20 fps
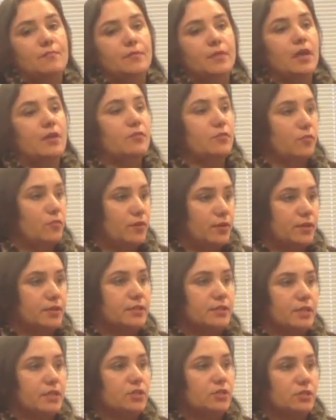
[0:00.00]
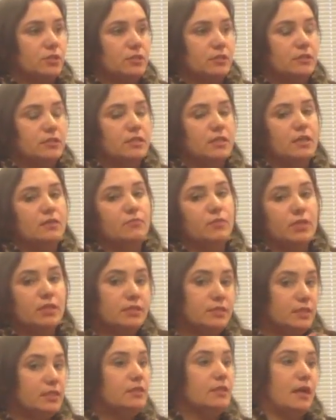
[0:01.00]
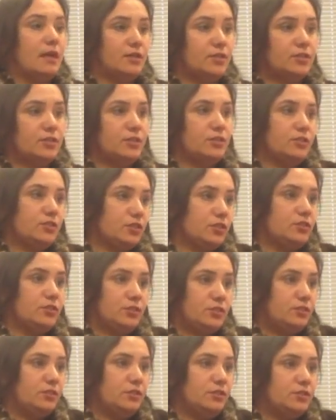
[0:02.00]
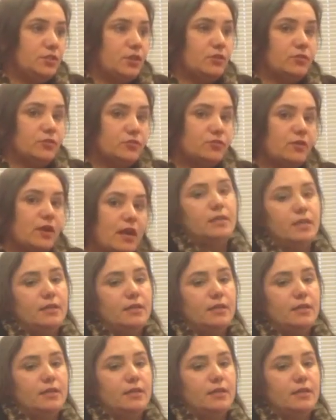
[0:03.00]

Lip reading: other organizations, and we can see that just in the general trend.